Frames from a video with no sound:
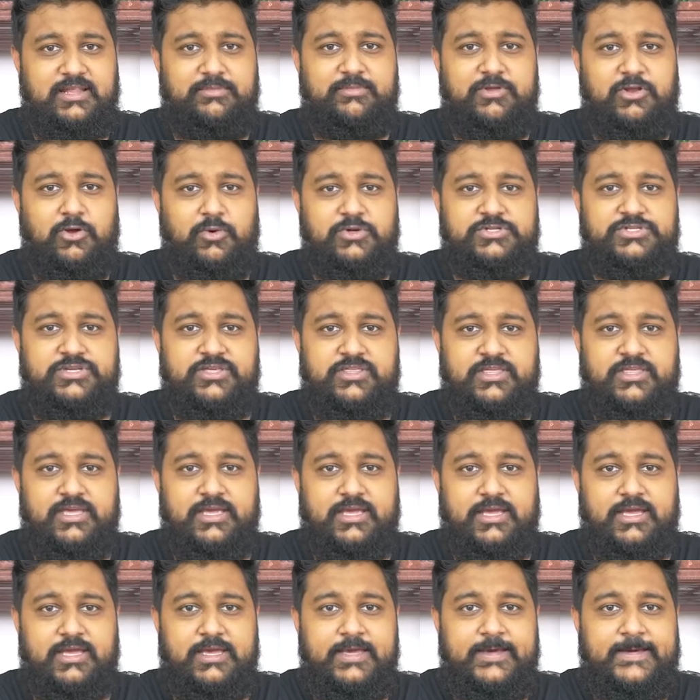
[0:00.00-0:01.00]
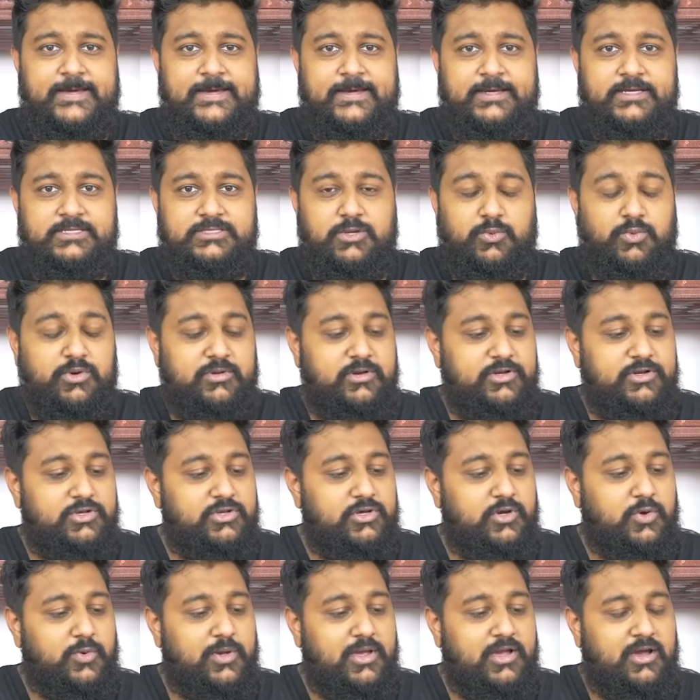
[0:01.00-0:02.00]
me know what you think. So we're going to
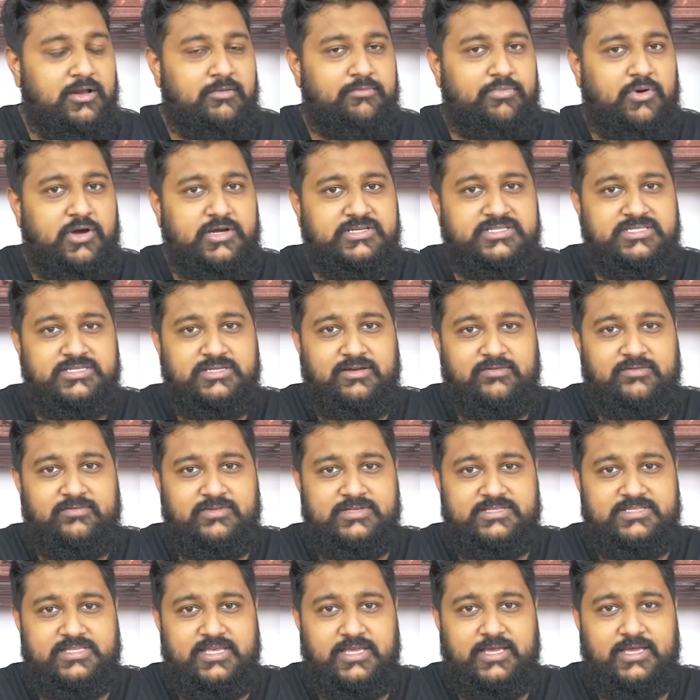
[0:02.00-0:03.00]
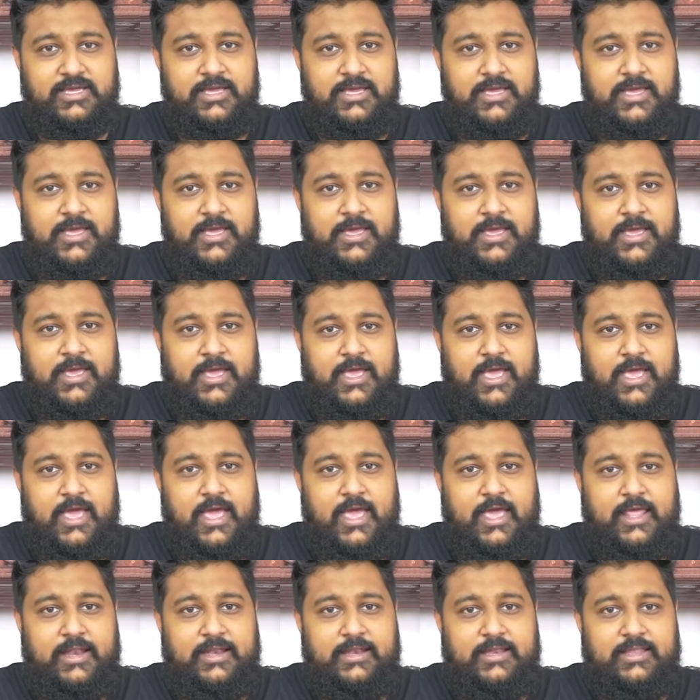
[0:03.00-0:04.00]
do a quick unboxing of this thing.
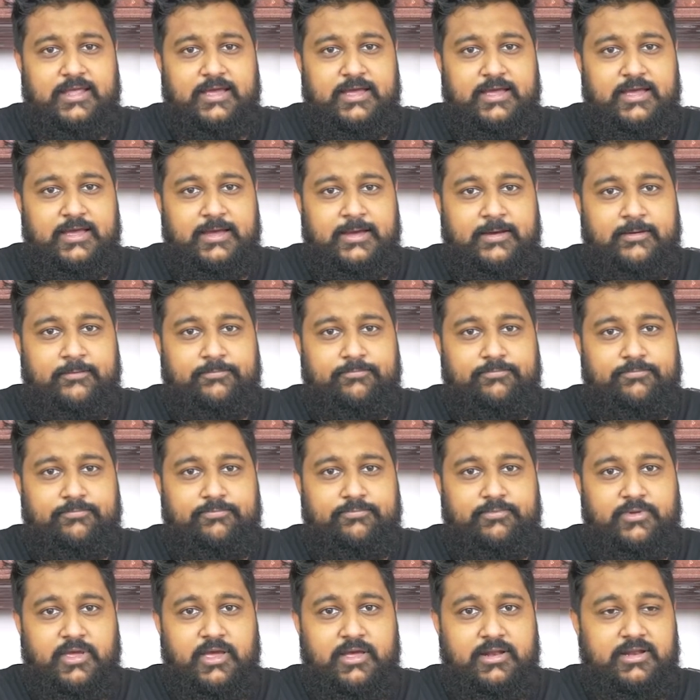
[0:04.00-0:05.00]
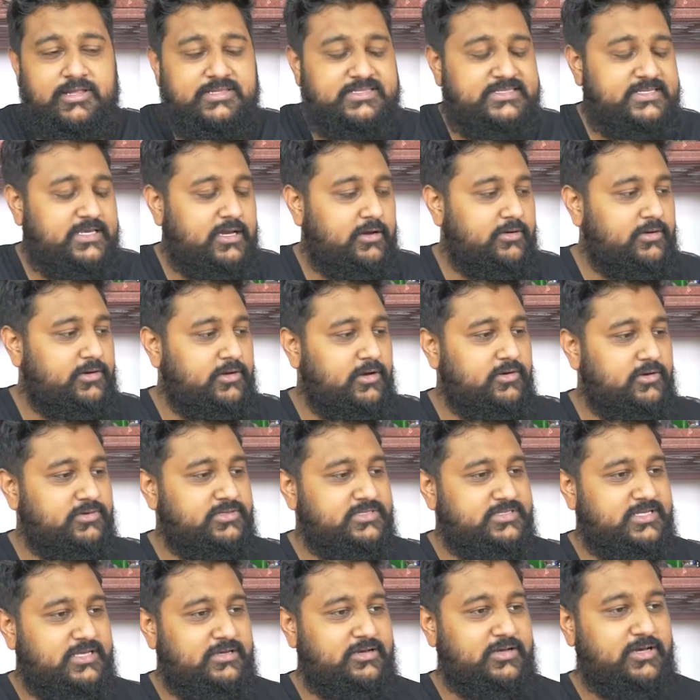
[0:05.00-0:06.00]
And yeah, let's see how it
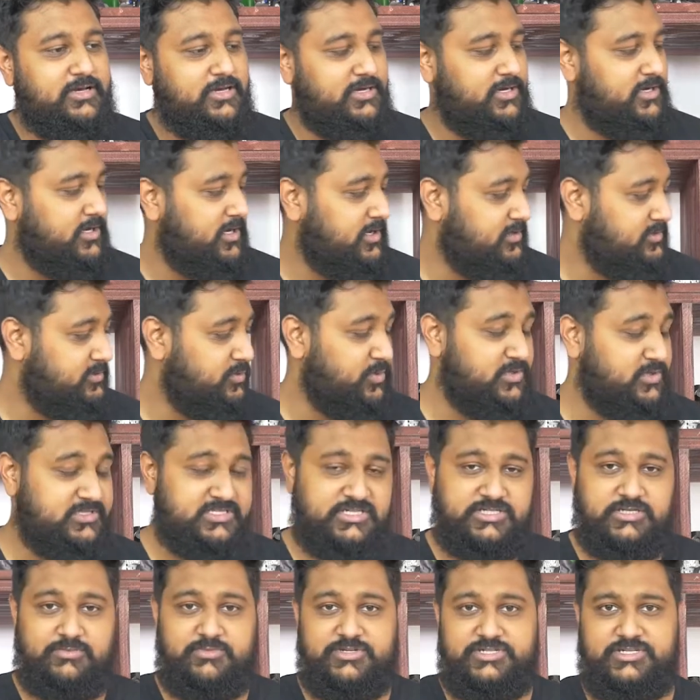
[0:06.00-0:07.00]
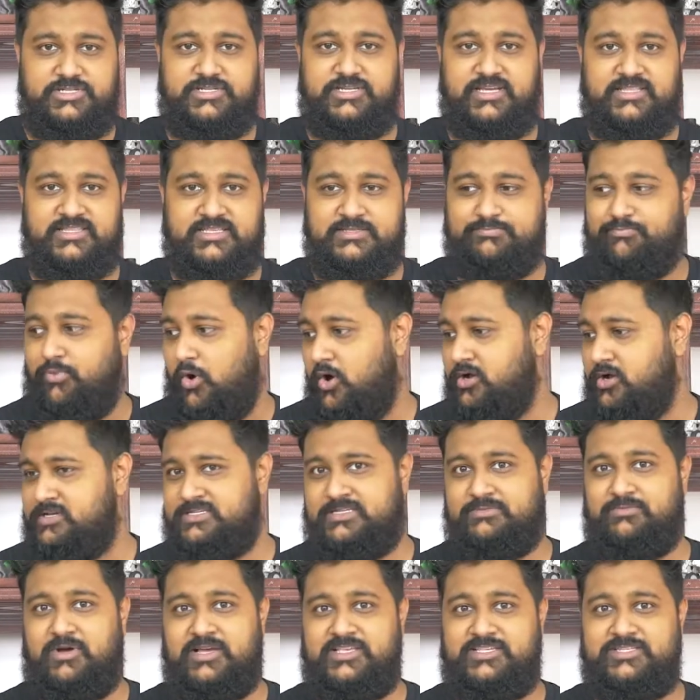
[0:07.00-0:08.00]
goes. It was such a mission to get this box
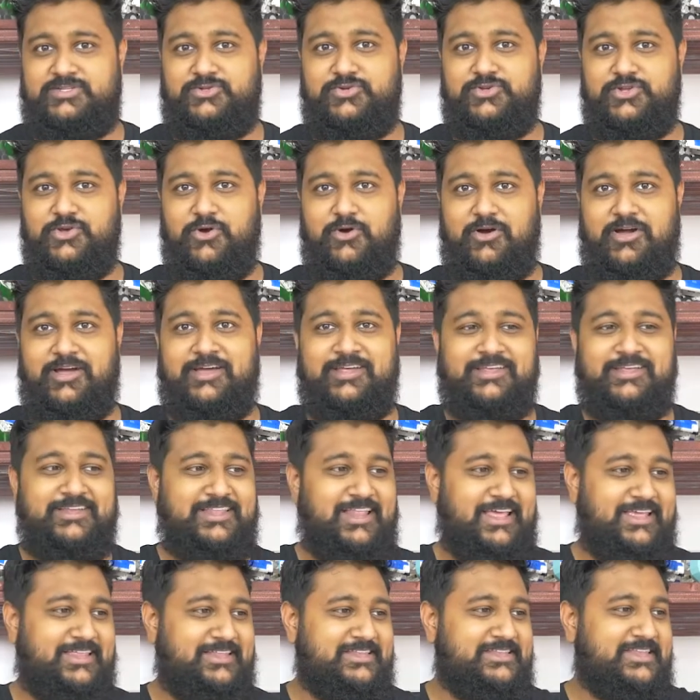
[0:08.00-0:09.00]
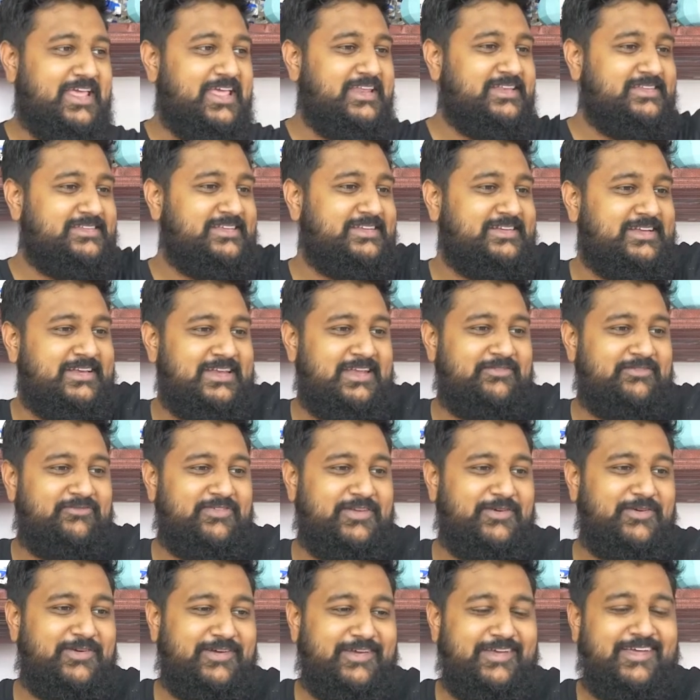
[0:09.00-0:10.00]
in my studio. It's like dented it
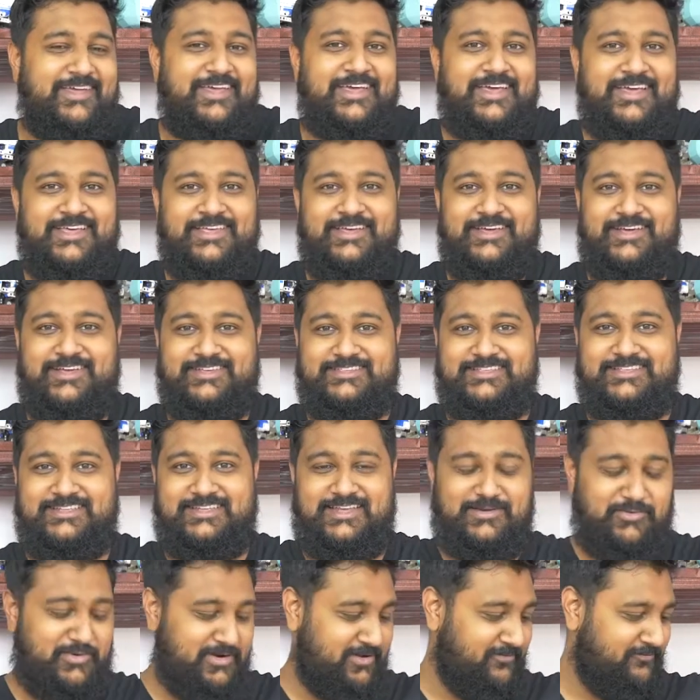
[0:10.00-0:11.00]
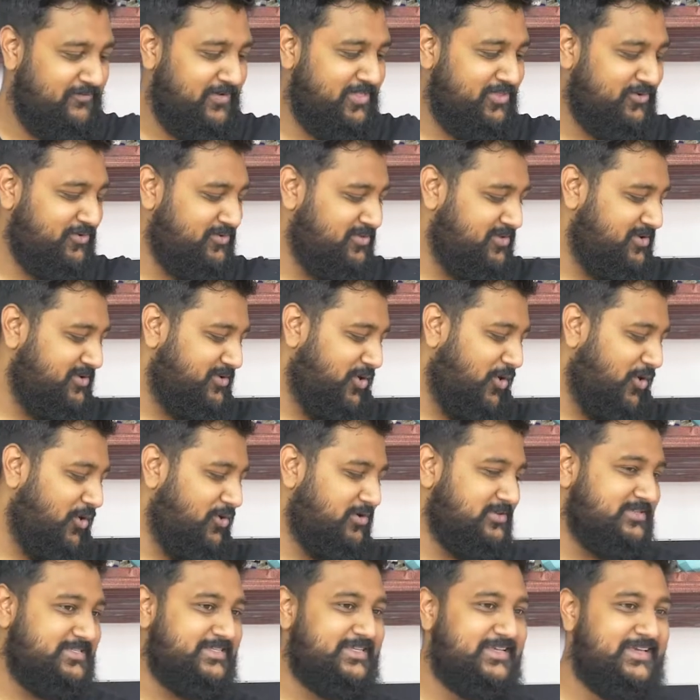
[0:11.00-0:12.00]
everywhere because it didn't want to fit through the
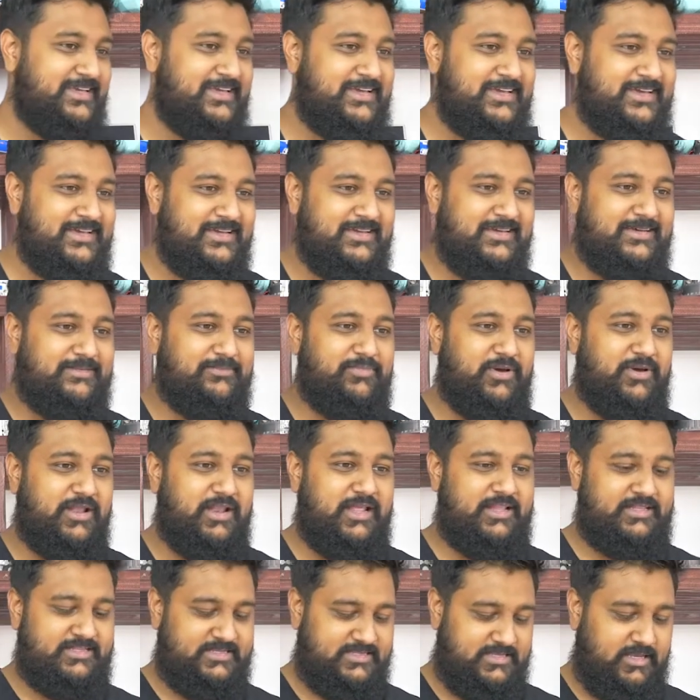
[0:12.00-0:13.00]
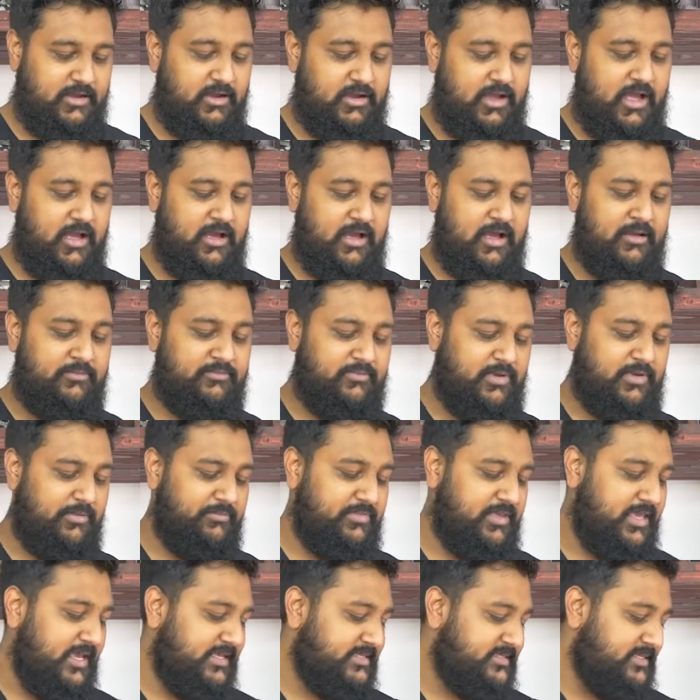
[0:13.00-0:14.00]
doors. But it's
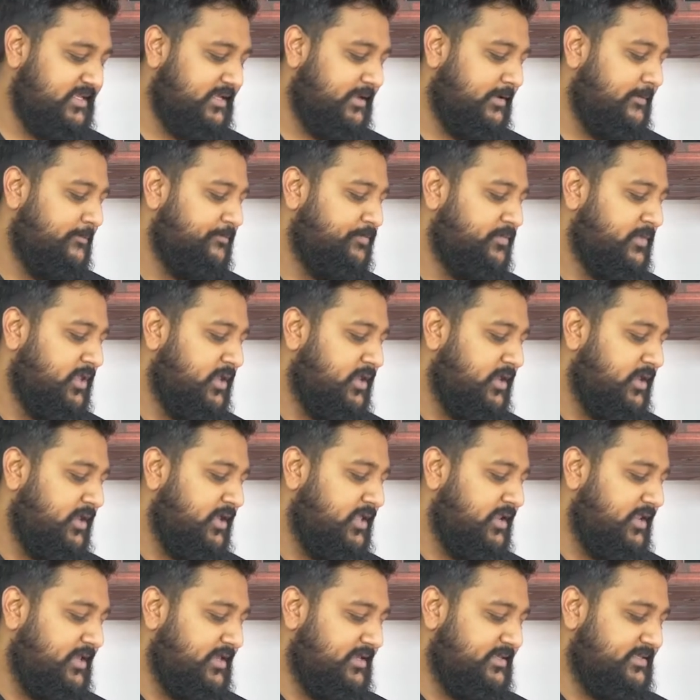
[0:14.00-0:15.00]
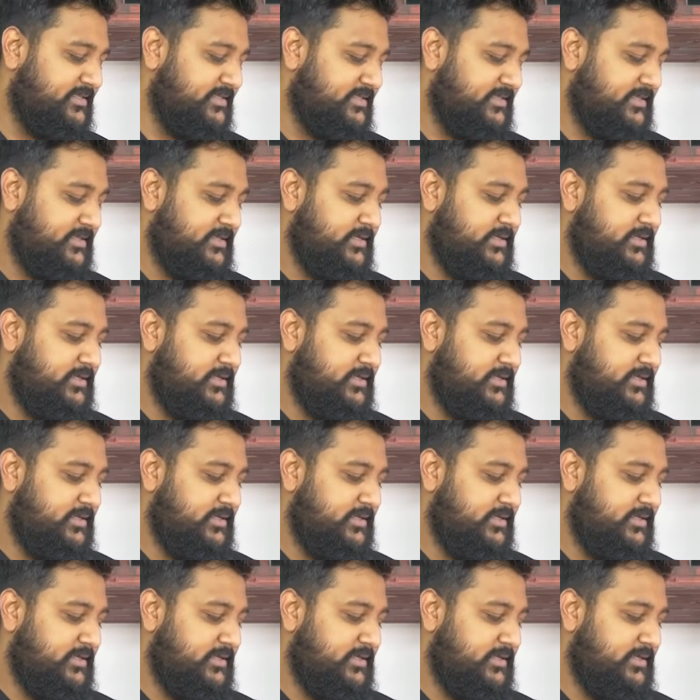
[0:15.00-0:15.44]
I'm guessing it is